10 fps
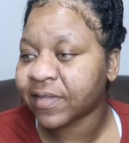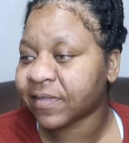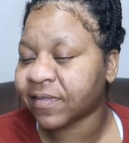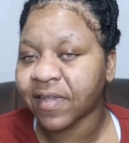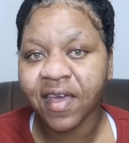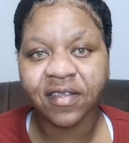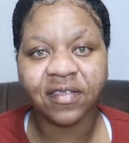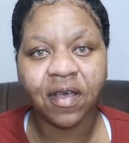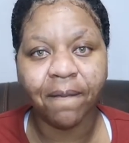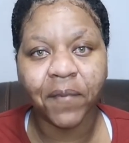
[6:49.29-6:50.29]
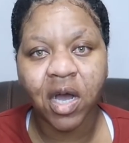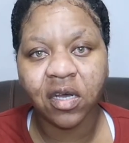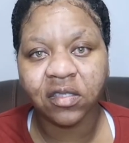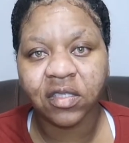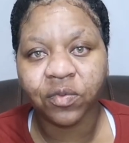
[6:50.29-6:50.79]
6
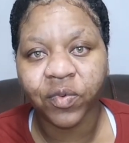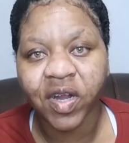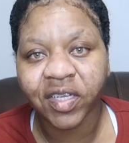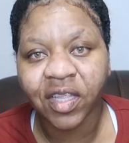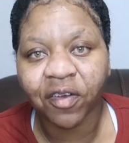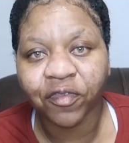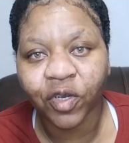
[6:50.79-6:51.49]
months worth of